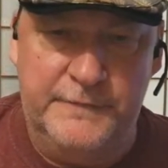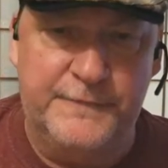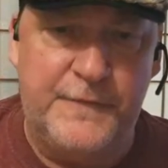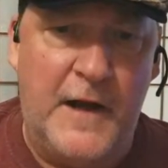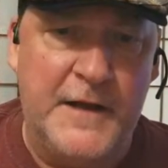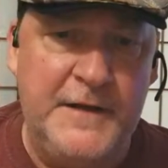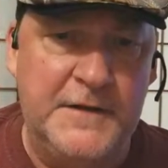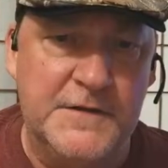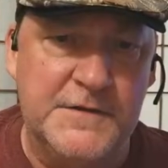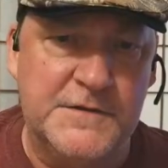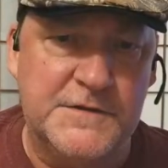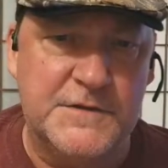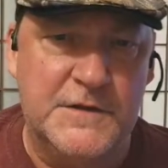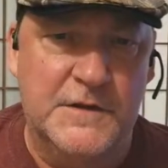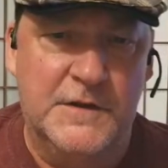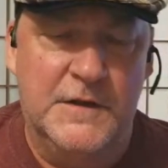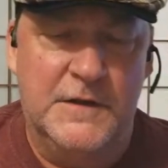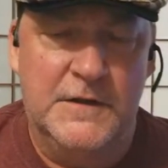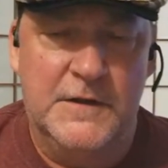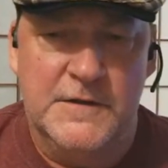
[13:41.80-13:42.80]
finest
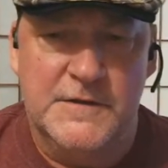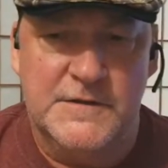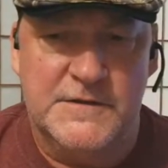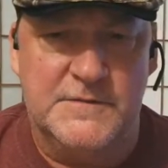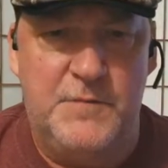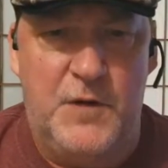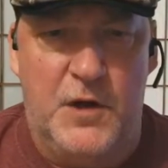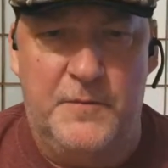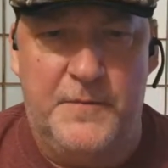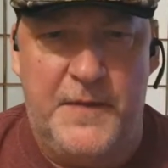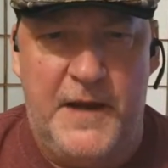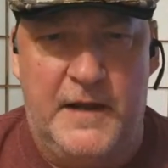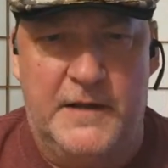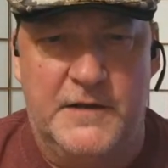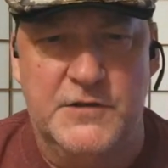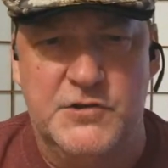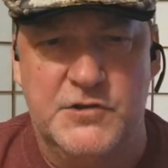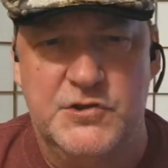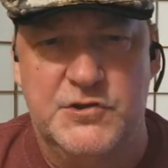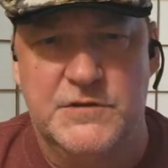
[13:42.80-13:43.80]
small
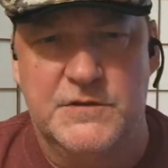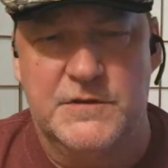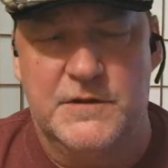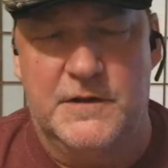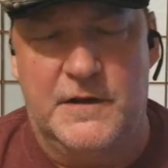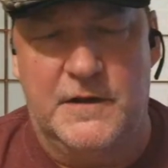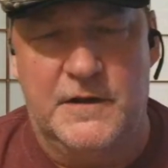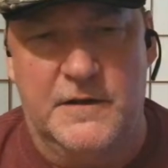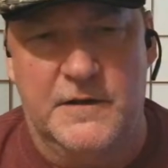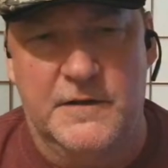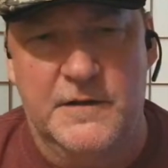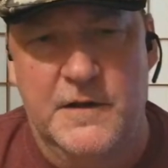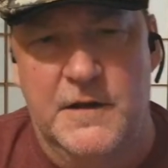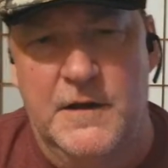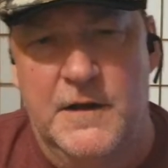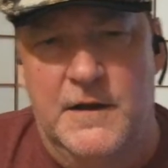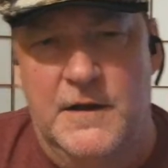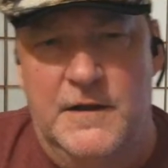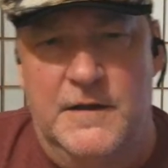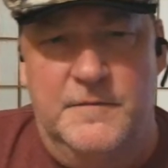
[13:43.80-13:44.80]
packaged
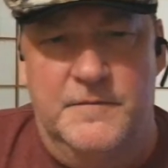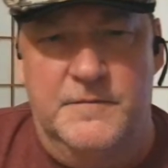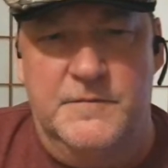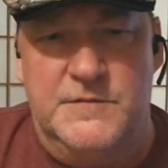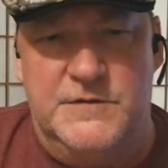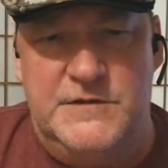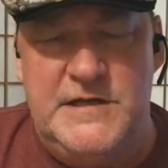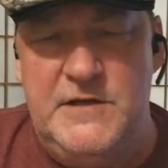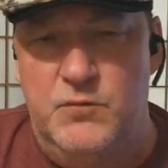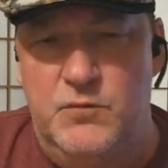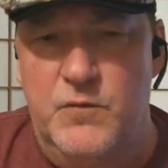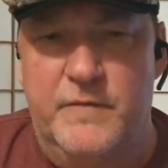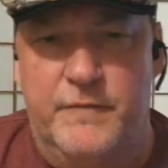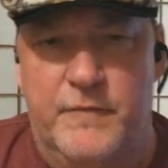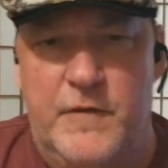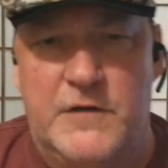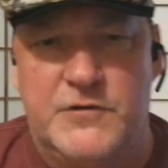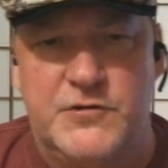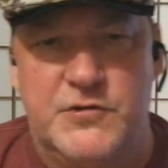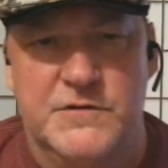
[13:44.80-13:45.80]
tea
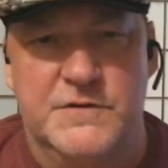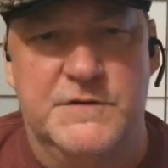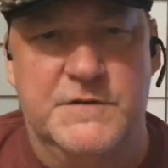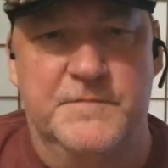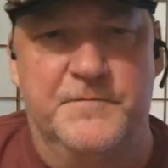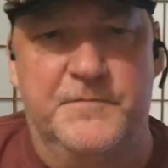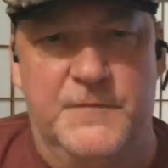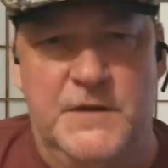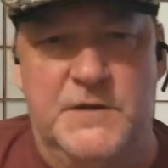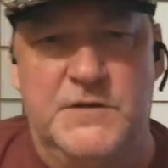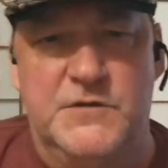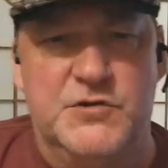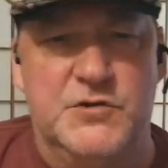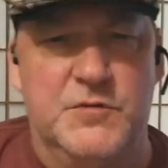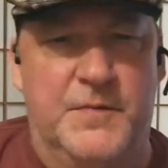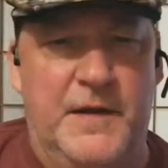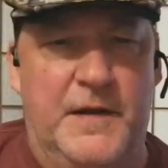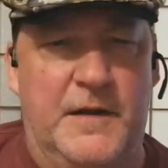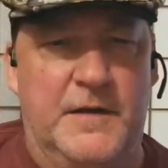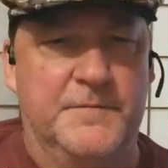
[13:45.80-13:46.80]
refreshers in
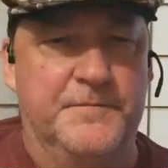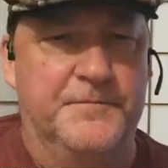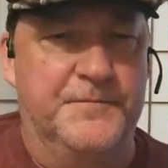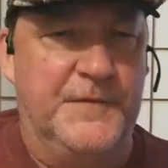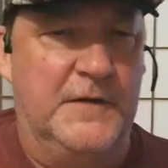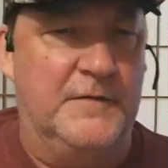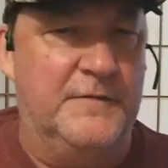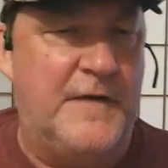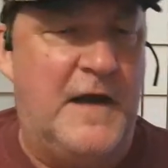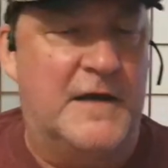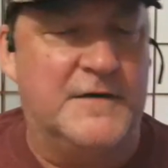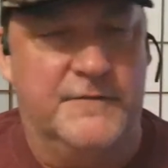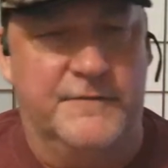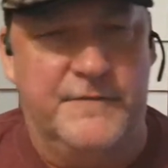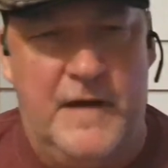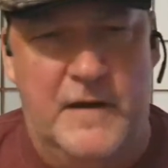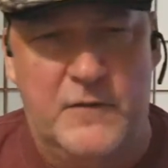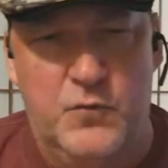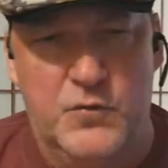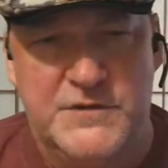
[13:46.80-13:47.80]
Japan. In fact,
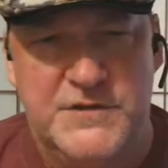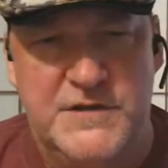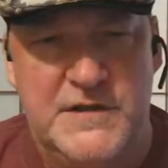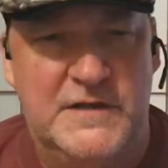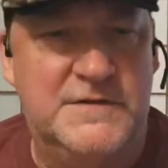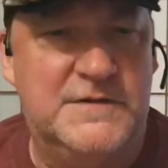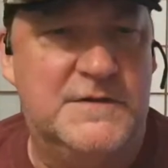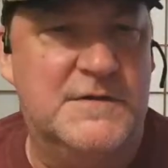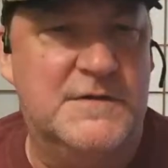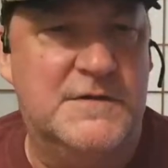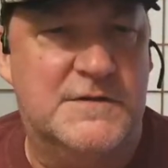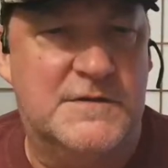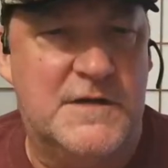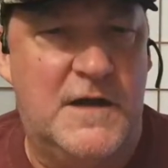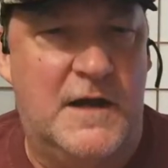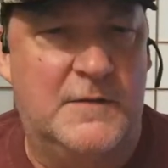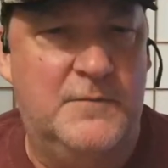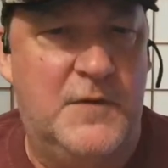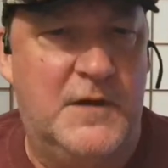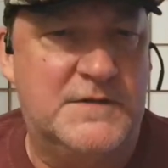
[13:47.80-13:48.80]
if I were to taste this
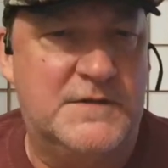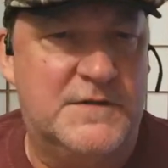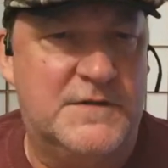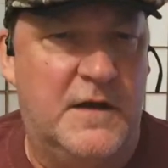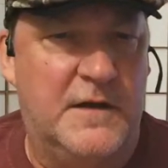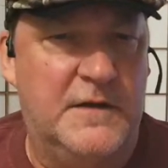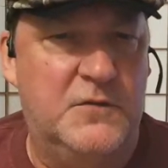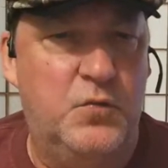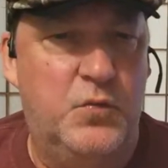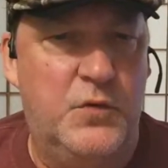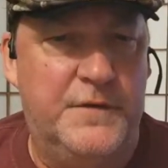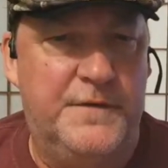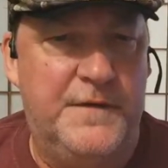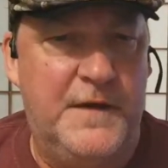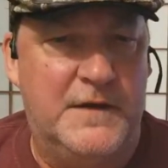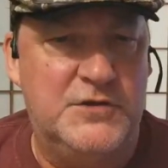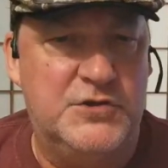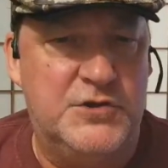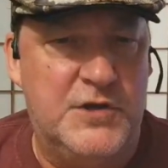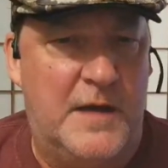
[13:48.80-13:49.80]
side by side with
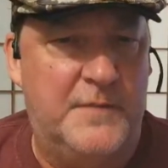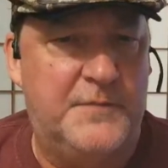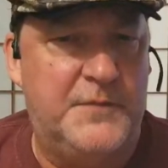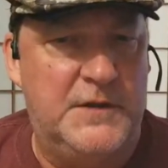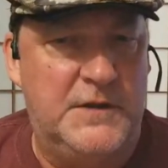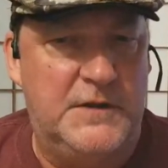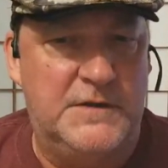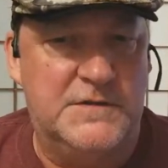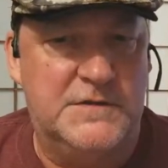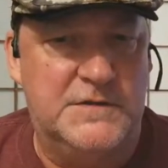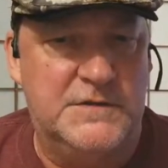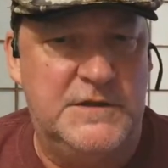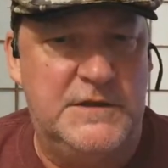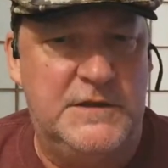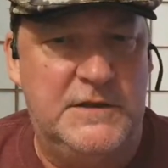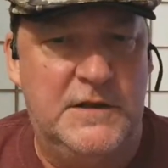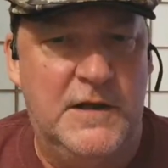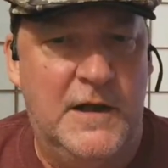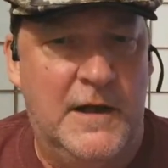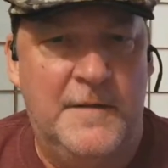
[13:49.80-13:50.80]
a Japanese
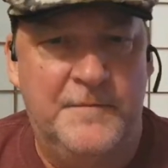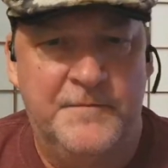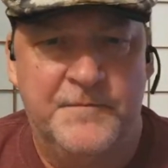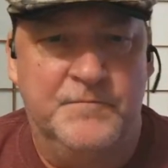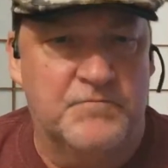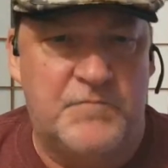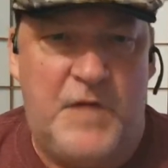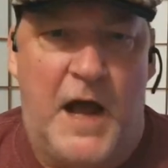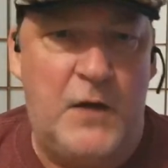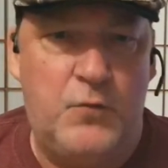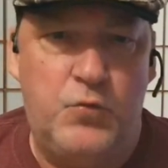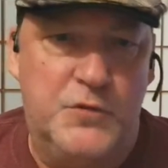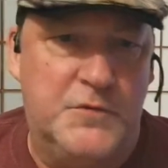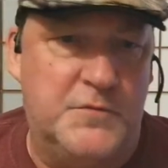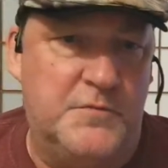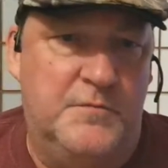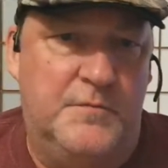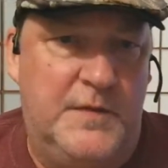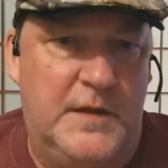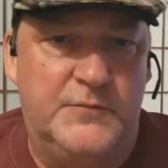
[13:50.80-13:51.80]
tea, I
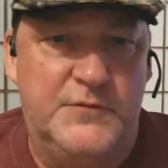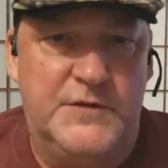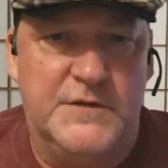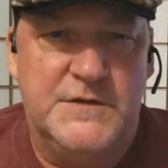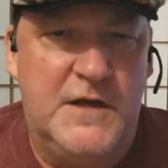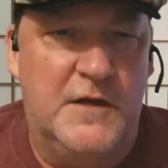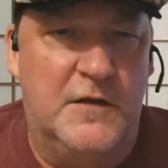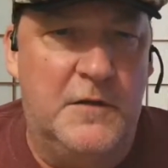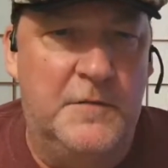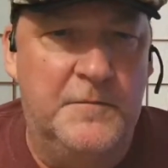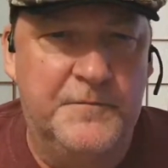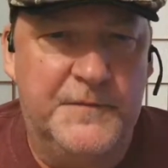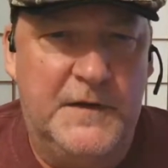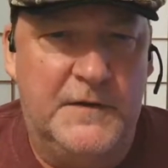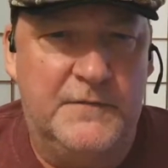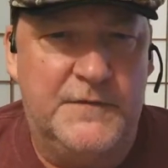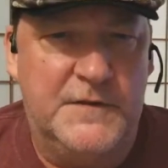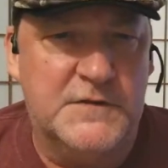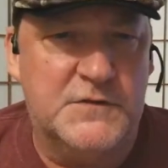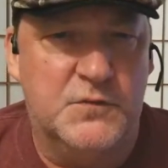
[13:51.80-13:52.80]
wouldn't be able to tell
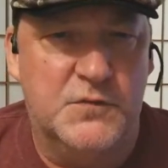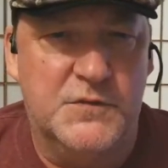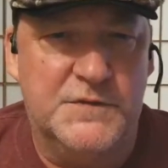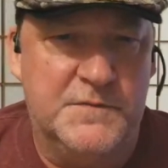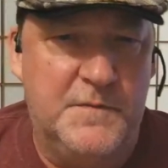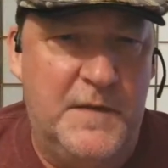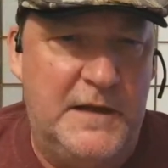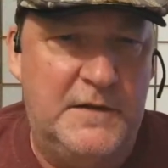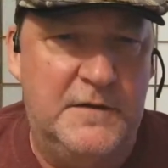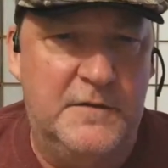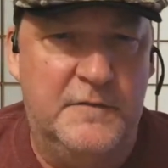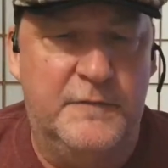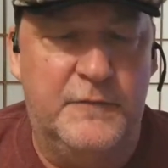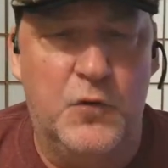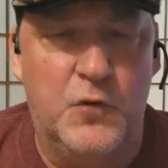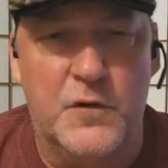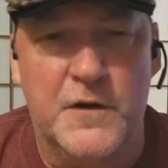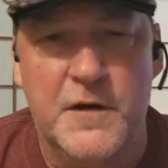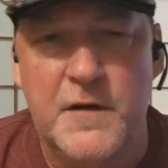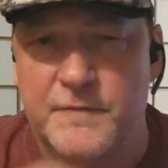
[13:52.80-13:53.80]
if this was made in
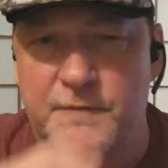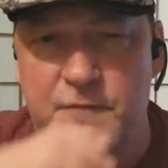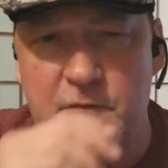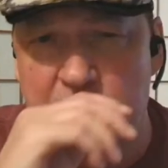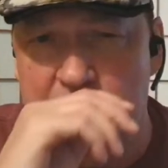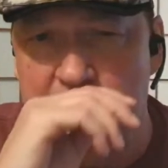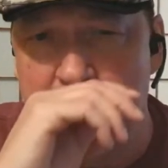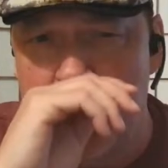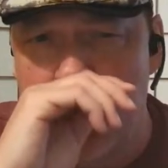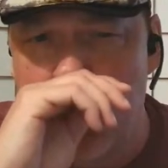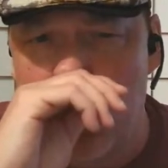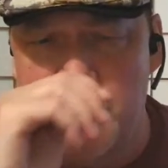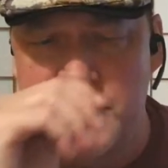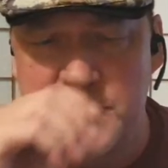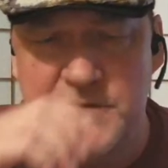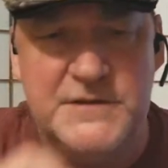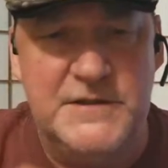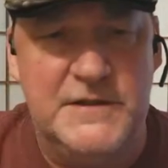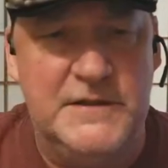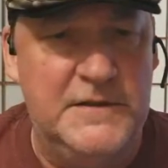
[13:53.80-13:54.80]
Florida from
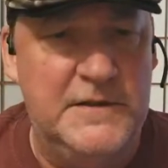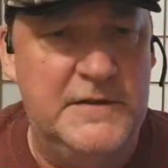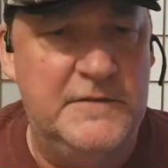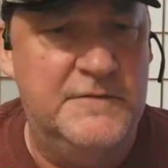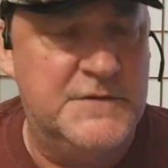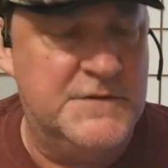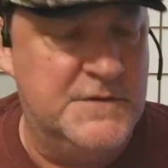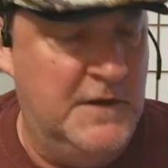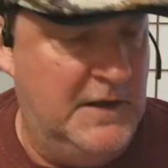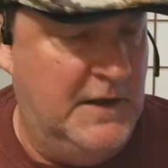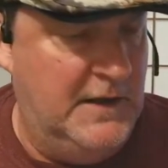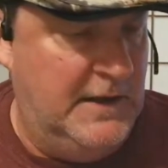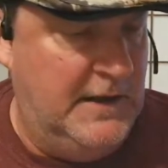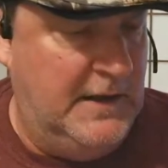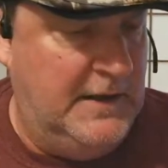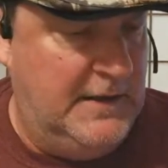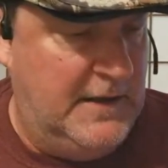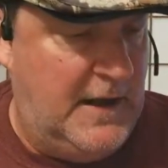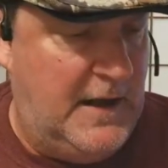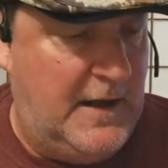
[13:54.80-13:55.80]
imported tea leaves.
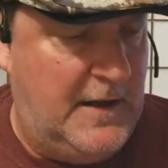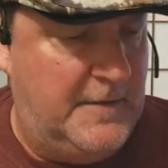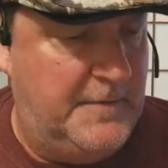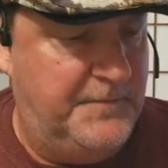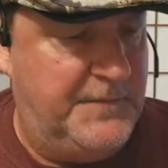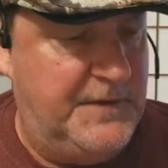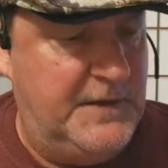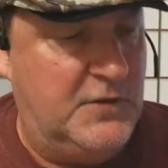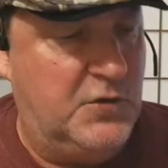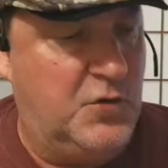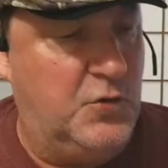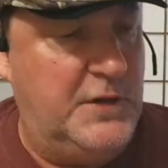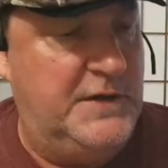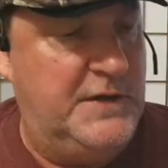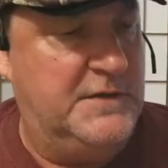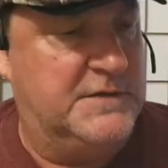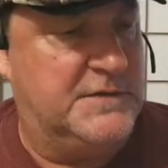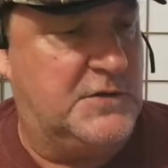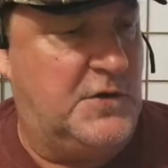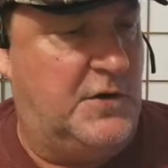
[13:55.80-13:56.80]
The
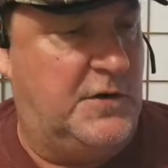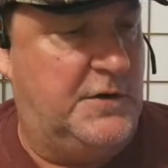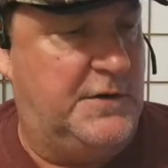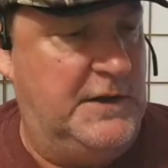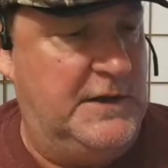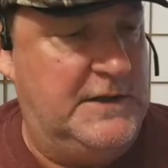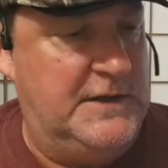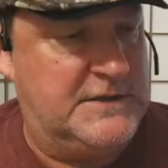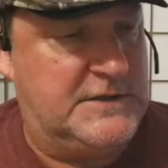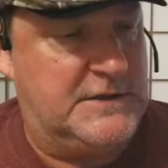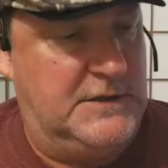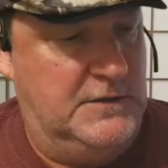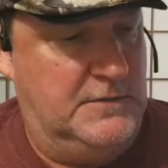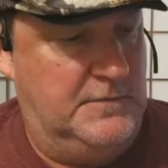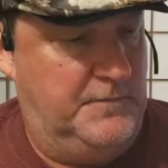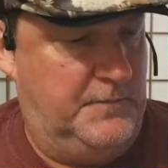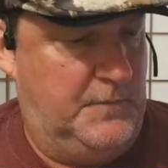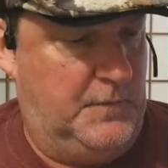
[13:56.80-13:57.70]
ingredients on it